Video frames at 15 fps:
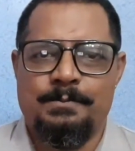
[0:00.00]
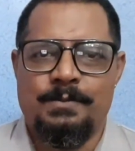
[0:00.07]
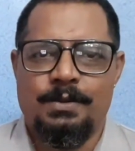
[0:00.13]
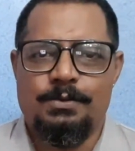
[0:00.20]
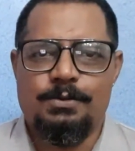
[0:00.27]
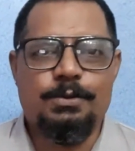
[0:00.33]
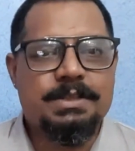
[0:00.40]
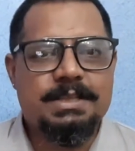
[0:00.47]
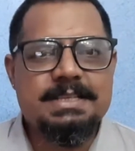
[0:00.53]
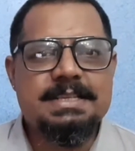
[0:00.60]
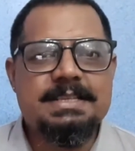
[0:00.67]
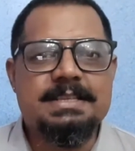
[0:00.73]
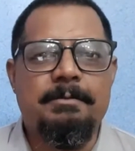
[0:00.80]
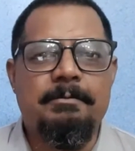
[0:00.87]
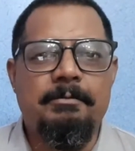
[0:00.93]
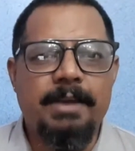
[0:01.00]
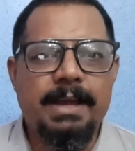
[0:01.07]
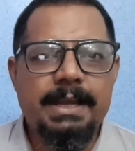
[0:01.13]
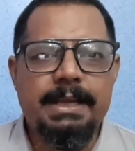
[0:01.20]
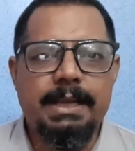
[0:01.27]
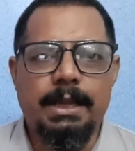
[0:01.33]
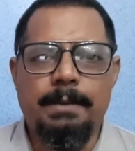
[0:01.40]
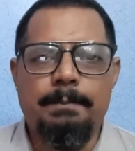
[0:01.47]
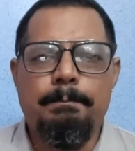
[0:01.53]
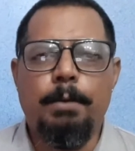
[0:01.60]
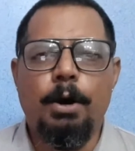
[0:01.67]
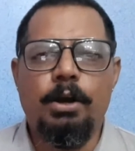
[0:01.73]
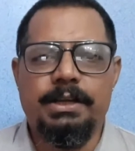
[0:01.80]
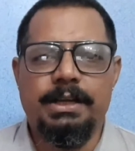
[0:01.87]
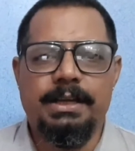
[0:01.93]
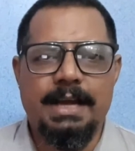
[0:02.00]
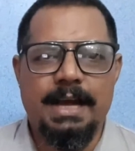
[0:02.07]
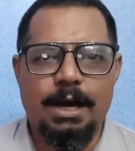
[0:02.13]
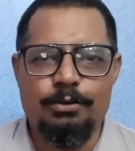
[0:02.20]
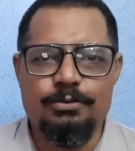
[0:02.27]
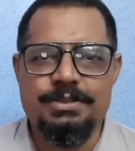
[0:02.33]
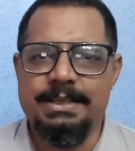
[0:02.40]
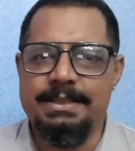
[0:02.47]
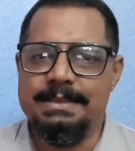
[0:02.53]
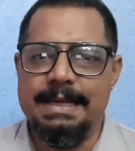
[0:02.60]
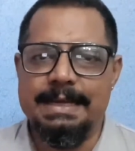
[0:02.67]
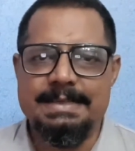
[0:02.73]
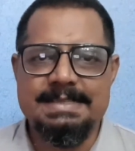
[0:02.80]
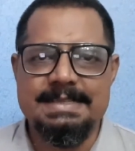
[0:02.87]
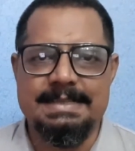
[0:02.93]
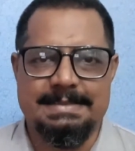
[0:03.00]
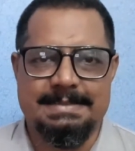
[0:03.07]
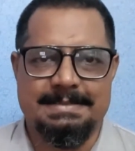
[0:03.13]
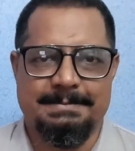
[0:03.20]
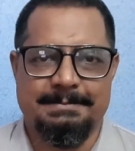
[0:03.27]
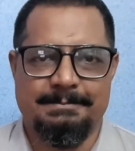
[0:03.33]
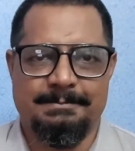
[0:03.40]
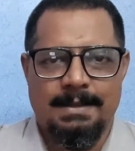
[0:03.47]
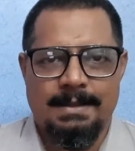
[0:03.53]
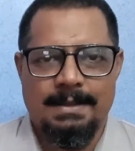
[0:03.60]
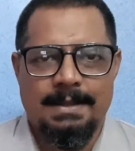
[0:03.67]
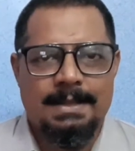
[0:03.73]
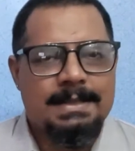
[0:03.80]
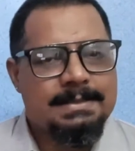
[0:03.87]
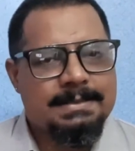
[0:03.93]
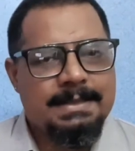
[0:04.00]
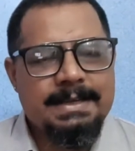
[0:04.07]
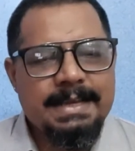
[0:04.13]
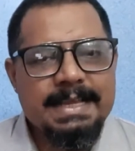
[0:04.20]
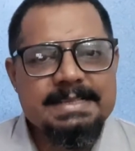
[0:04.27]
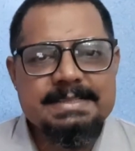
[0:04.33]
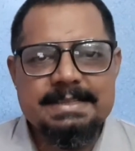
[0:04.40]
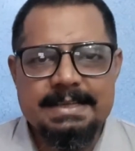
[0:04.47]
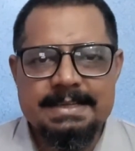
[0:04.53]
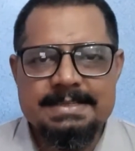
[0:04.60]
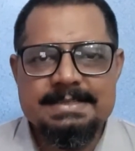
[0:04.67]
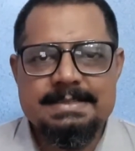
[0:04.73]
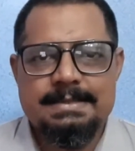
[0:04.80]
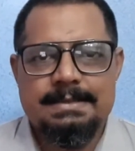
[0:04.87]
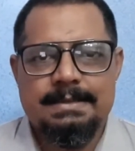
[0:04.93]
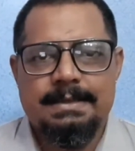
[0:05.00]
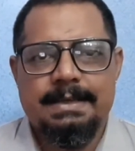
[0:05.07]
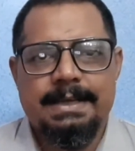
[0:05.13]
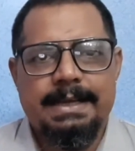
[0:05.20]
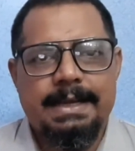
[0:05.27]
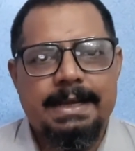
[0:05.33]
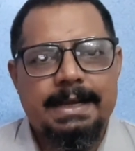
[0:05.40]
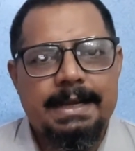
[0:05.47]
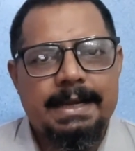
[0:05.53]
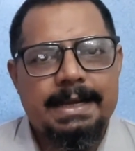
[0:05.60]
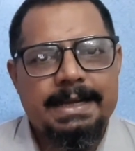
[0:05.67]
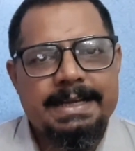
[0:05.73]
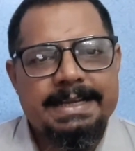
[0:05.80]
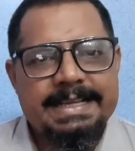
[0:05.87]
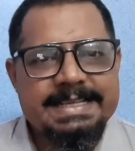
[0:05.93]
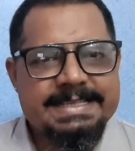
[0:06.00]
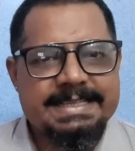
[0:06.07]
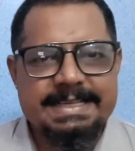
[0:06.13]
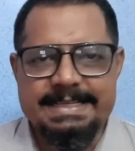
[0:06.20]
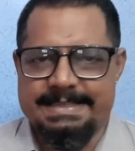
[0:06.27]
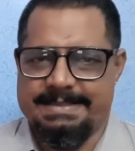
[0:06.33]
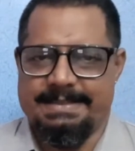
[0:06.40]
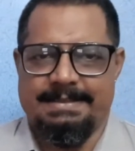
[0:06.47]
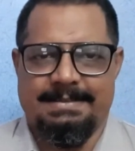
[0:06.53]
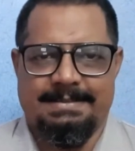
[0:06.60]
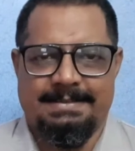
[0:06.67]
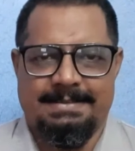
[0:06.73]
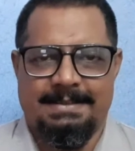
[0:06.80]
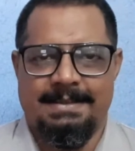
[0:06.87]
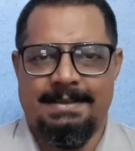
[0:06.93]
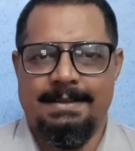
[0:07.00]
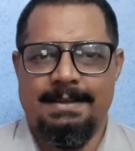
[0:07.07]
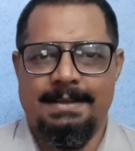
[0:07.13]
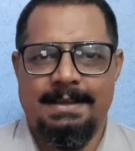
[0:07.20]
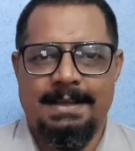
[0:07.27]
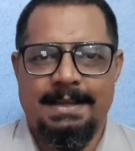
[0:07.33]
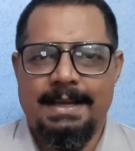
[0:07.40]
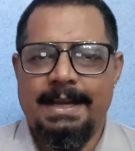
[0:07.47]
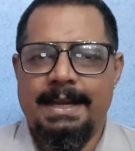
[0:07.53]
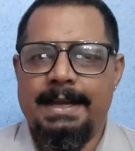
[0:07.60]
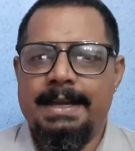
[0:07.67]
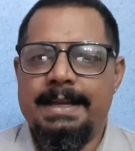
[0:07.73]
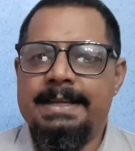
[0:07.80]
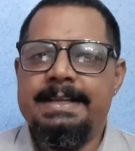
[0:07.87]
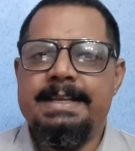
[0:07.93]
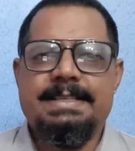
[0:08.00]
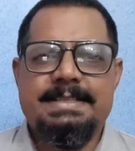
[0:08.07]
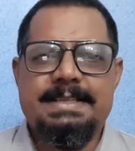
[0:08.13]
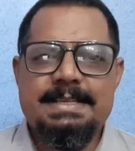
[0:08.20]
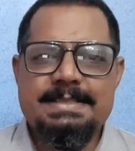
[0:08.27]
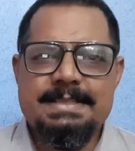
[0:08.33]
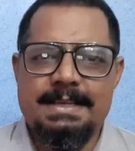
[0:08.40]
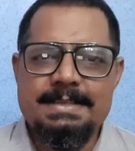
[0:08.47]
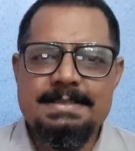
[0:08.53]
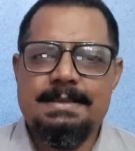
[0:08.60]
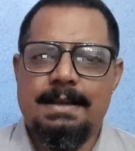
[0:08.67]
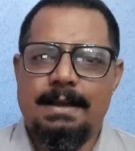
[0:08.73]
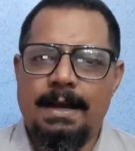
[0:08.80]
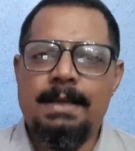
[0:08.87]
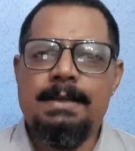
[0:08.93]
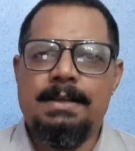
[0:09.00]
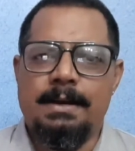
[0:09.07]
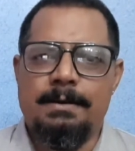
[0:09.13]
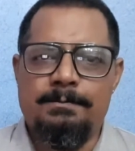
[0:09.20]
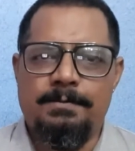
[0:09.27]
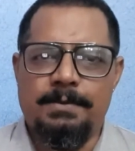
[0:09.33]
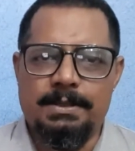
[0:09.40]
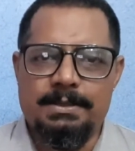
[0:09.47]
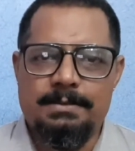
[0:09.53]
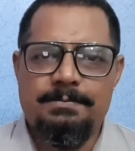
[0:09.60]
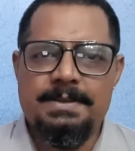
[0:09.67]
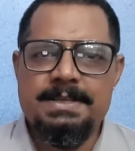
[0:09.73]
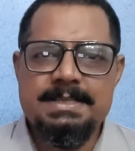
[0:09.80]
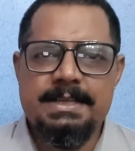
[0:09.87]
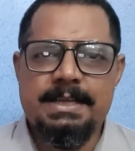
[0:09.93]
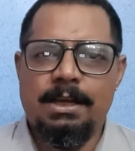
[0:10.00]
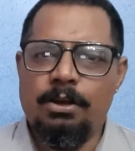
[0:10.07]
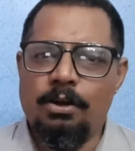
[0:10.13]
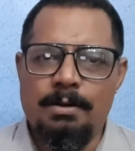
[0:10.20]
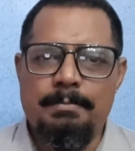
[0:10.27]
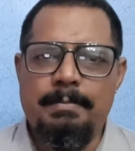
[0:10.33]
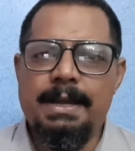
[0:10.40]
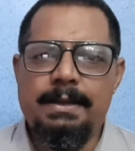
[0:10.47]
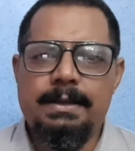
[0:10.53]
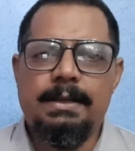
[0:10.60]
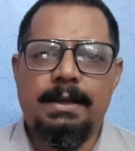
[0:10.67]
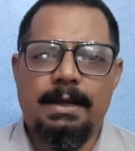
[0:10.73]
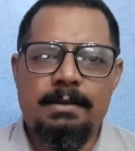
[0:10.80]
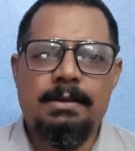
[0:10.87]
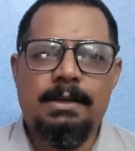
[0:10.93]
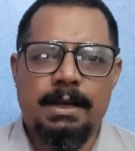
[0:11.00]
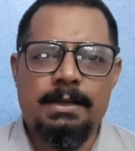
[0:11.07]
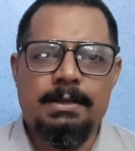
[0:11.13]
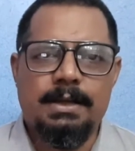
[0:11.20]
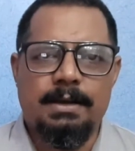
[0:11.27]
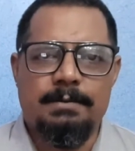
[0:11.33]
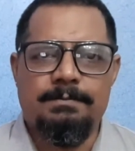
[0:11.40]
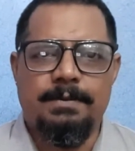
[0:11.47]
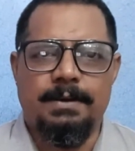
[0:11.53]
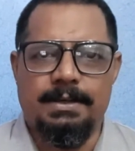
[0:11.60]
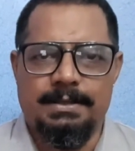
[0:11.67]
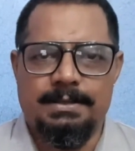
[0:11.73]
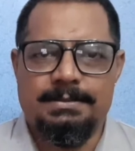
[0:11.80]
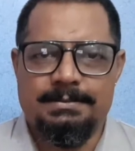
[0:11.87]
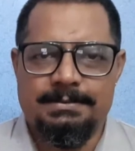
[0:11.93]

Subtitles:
So this is a very important house in that sense. The next is disease. Disease is uncomfort, physical or mental uncomfort.